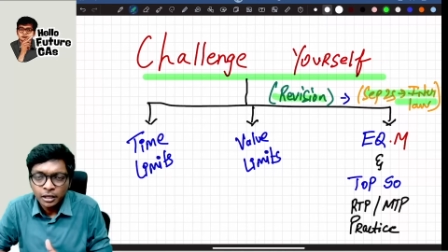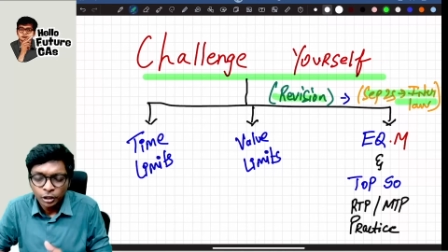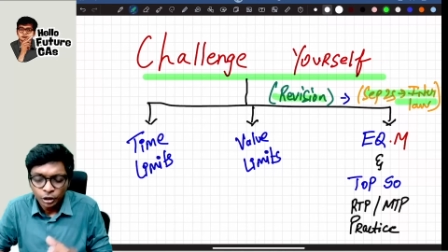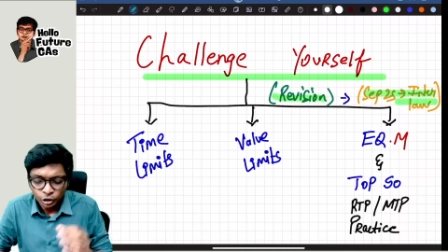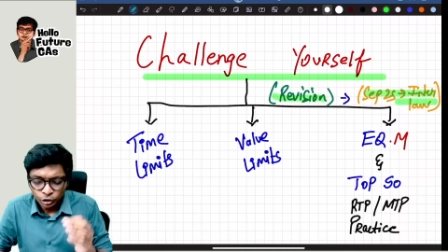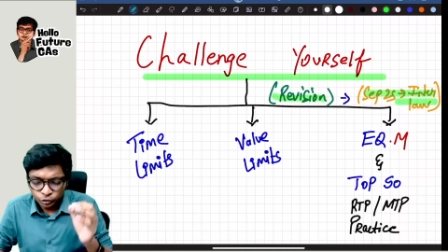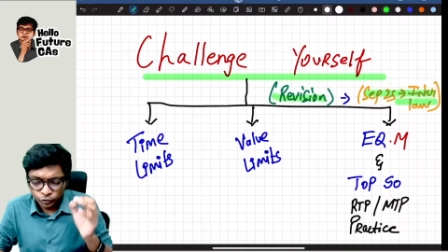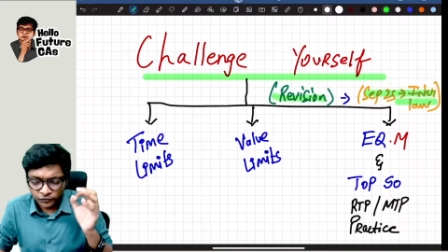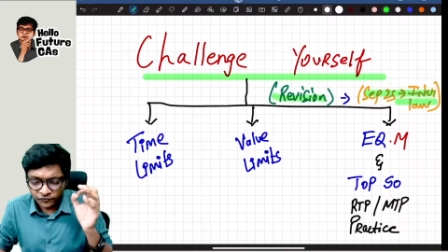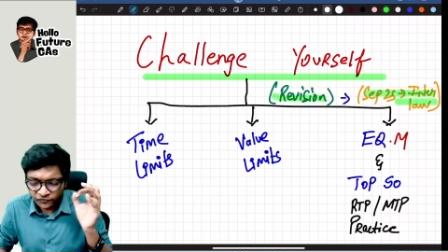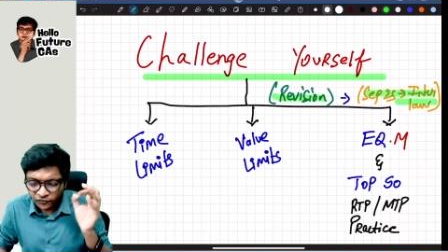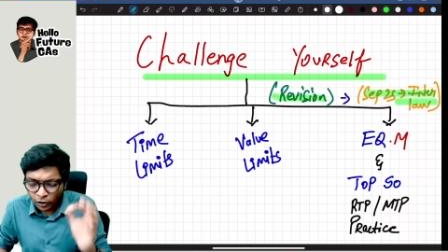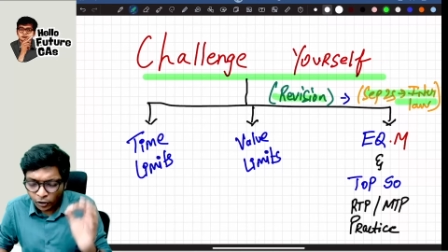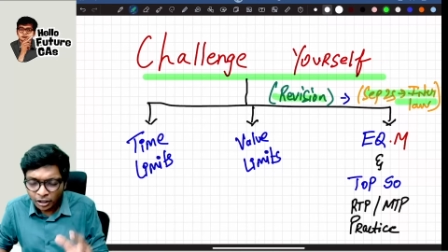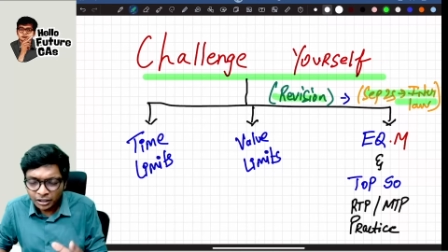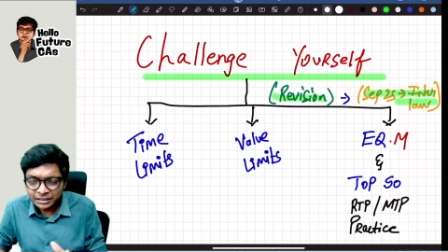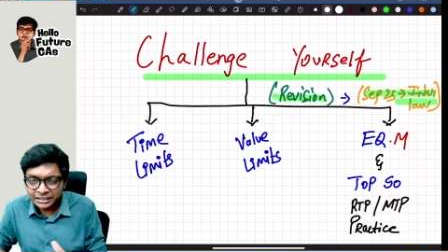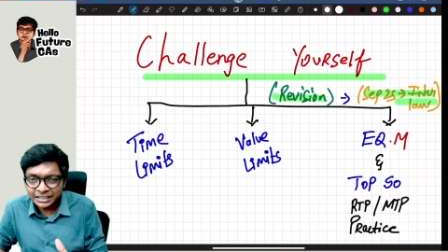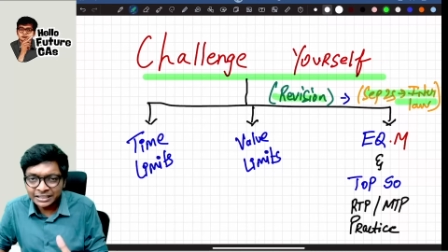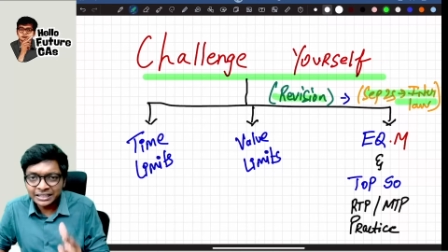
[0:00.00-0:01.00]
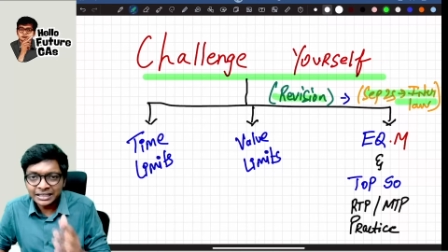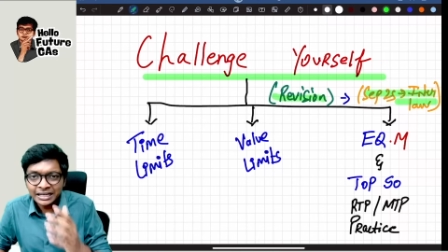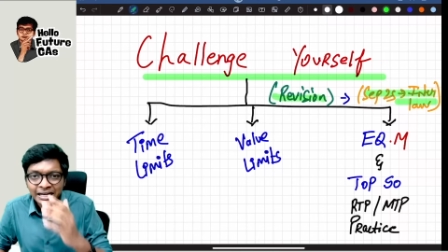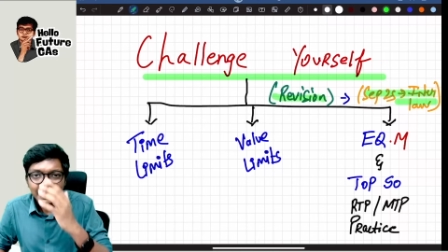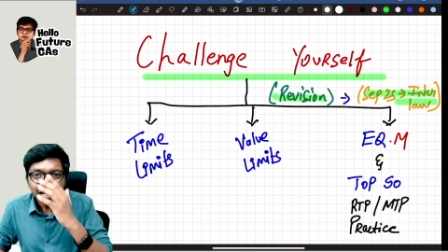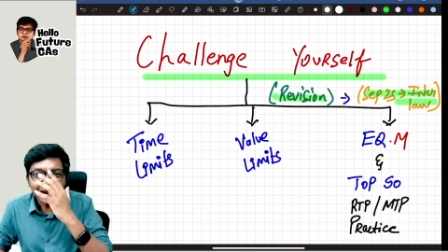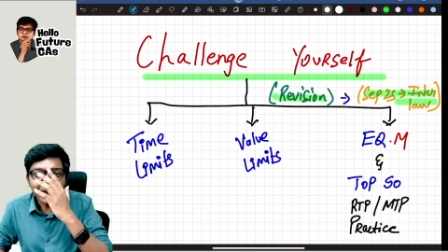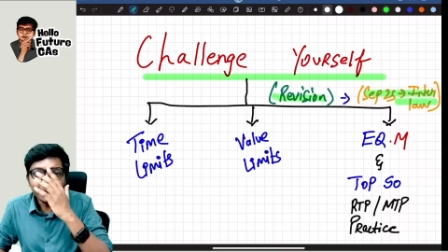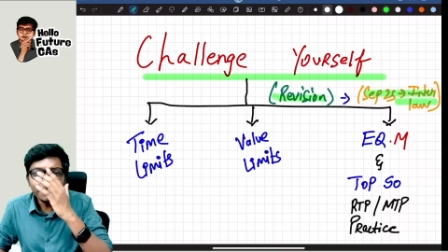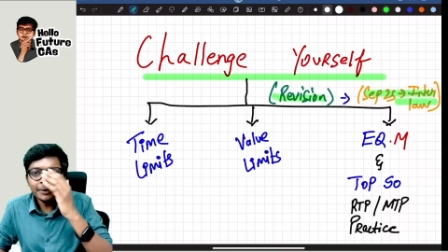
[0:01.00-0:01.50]
So for that,
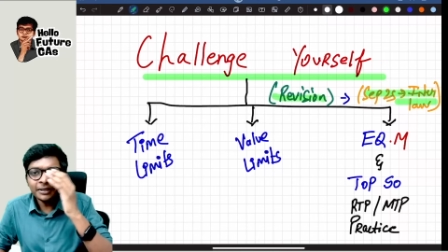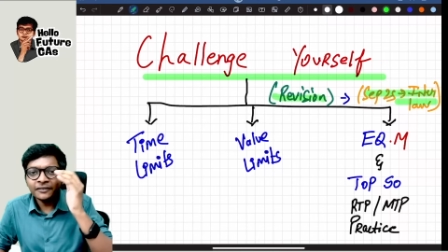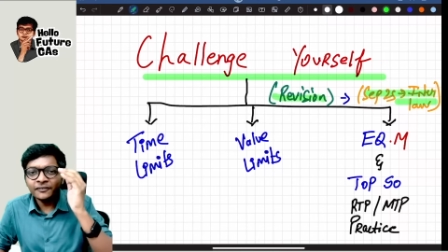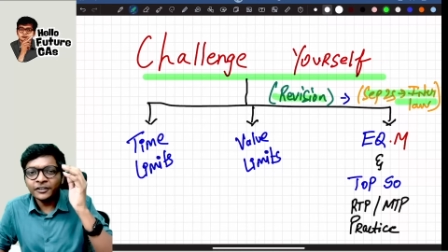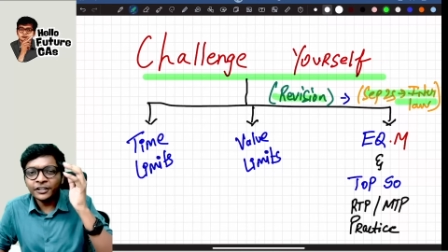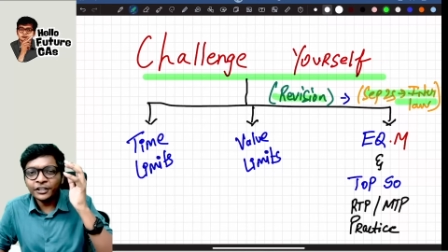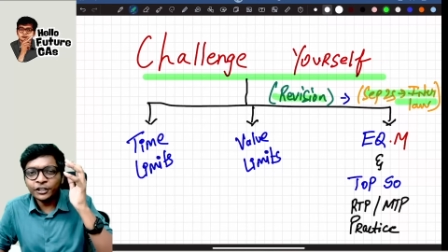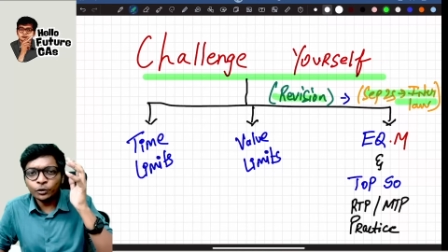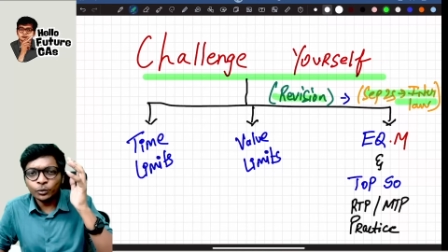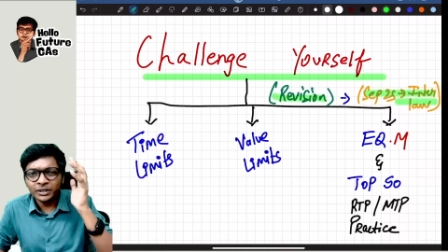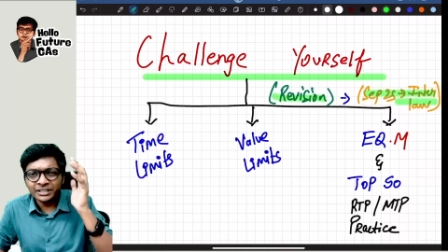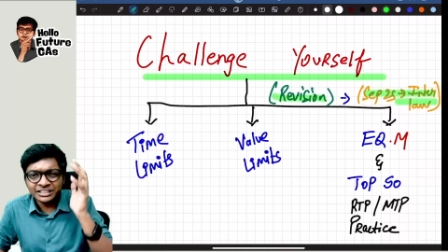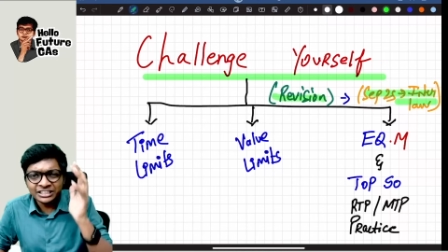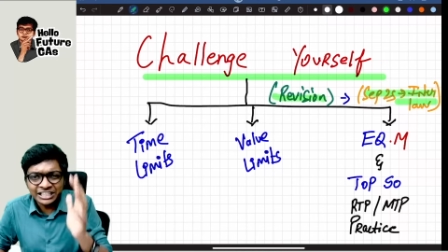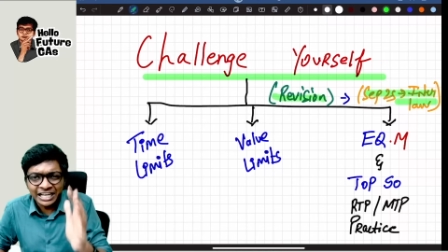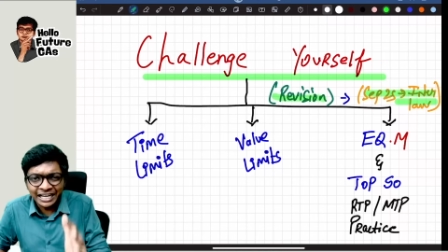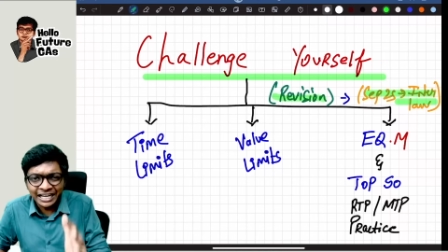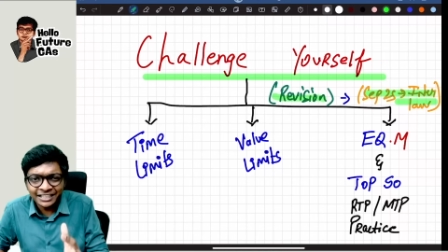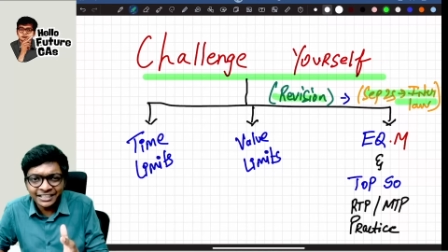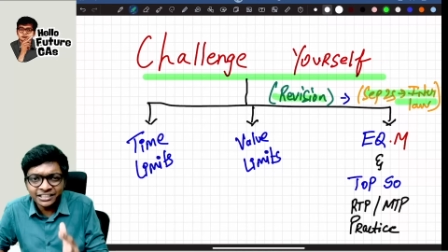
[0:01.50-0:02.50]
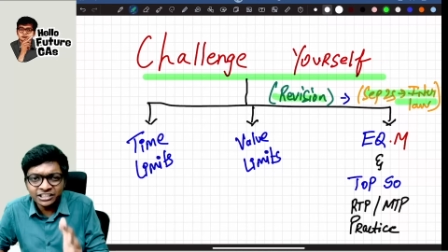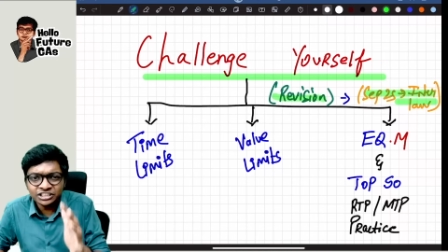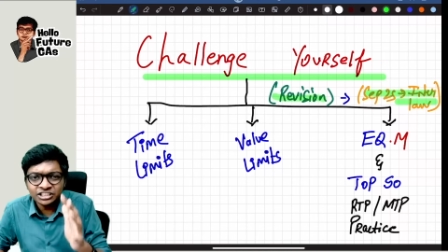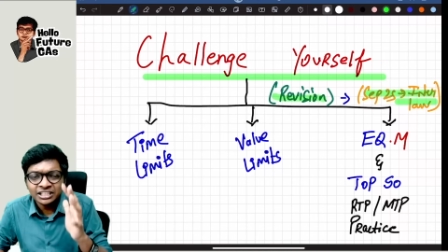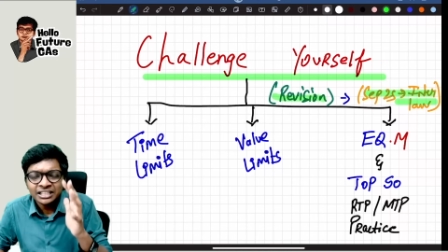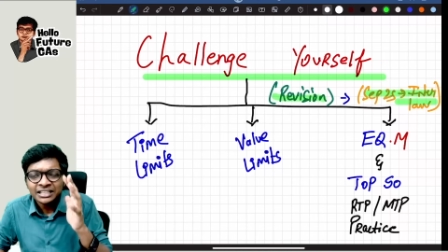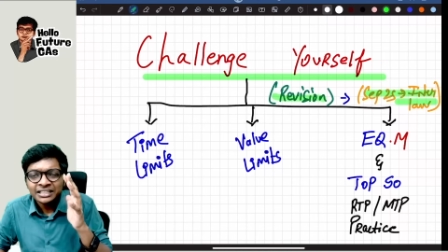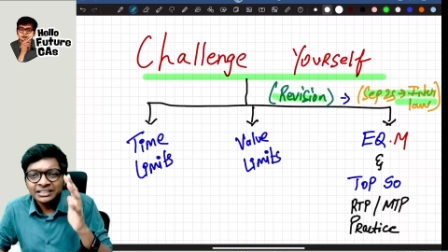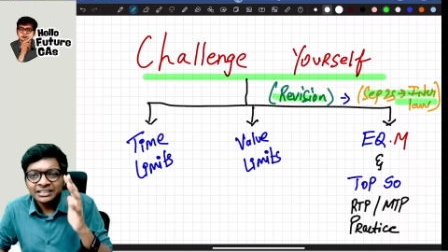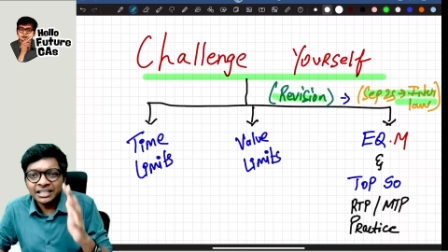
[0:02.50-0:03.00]
I'm giving you a challenge
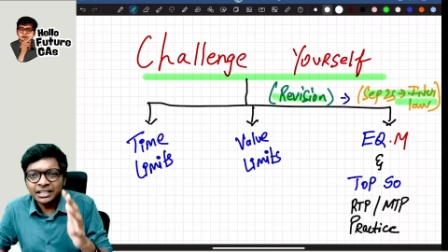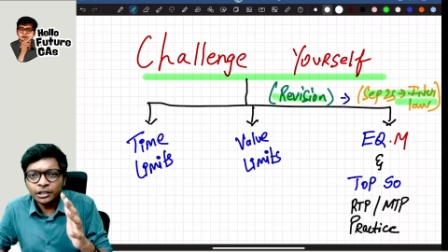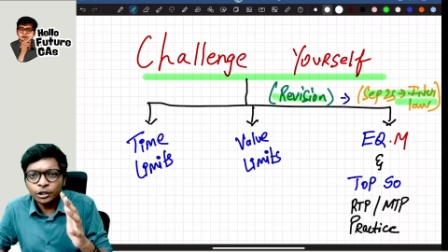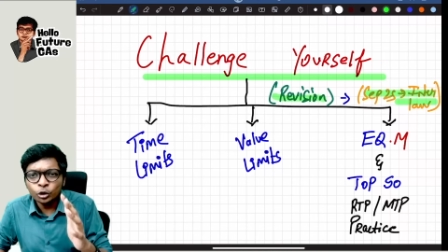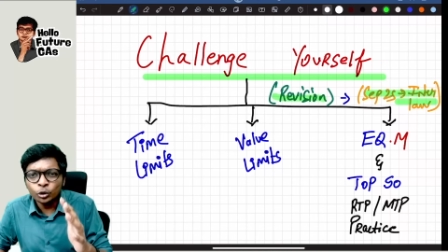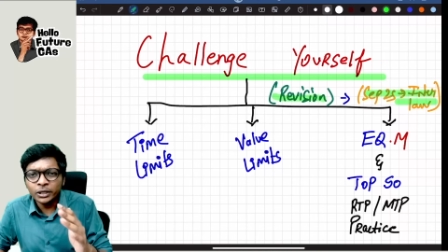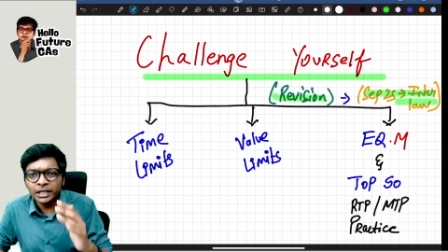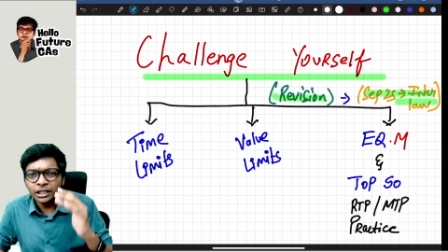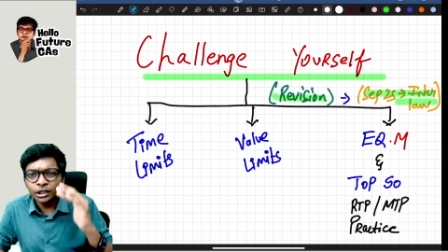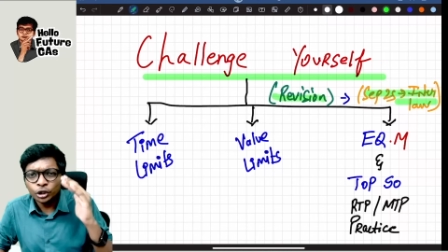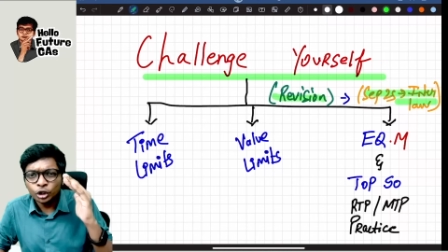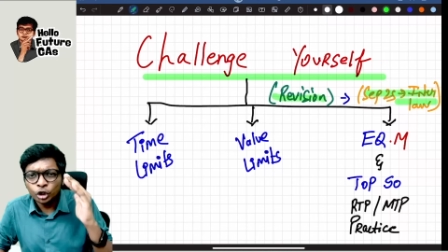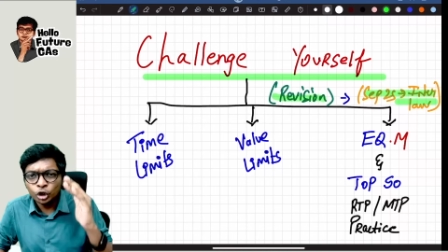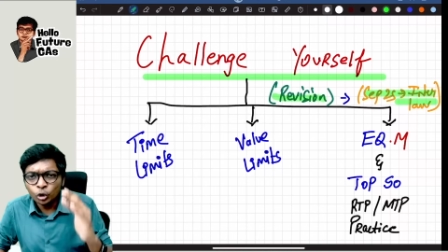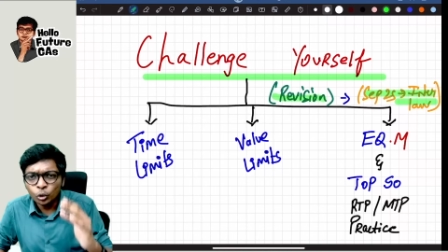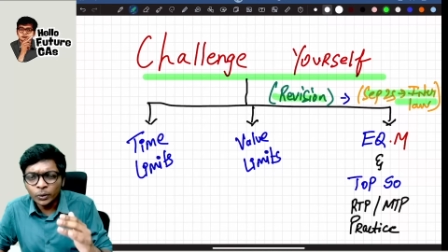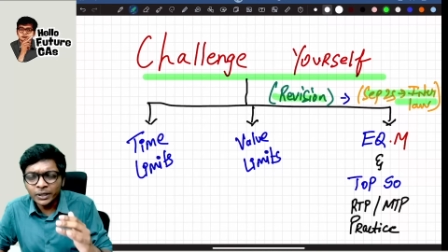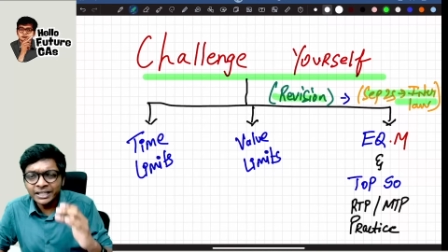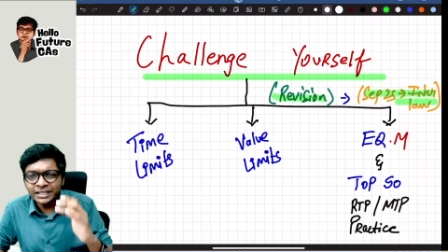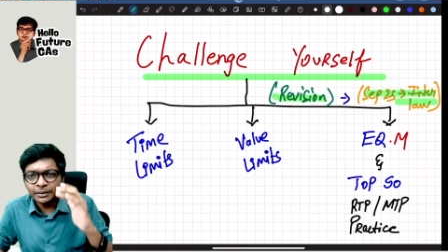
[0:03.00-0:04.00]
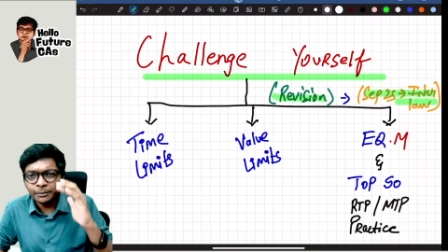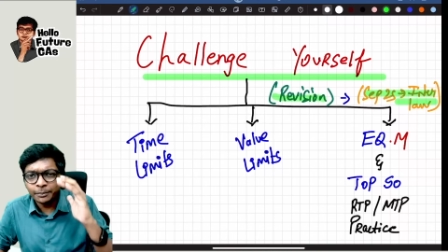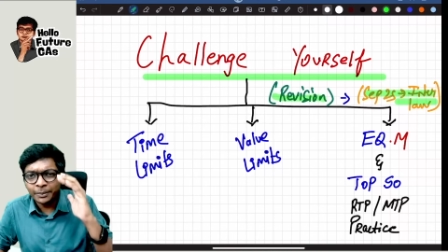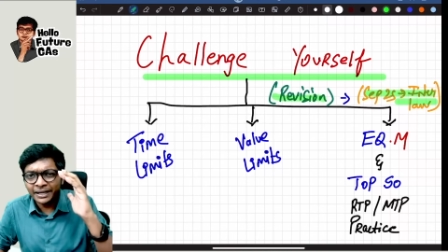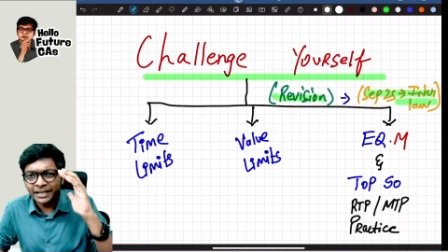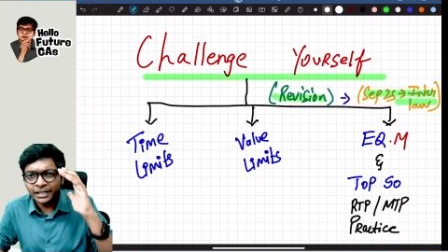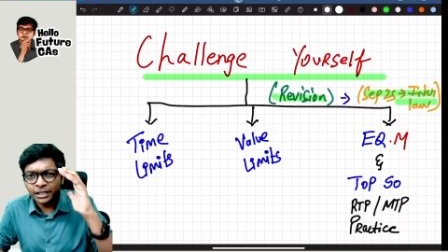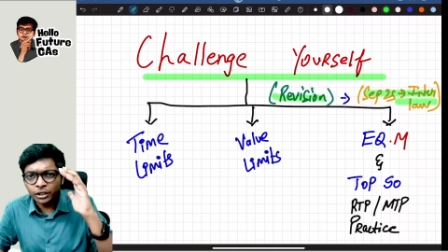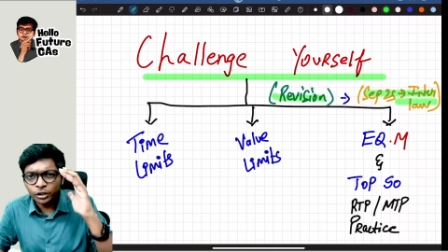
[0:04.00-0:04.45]
that you can do it by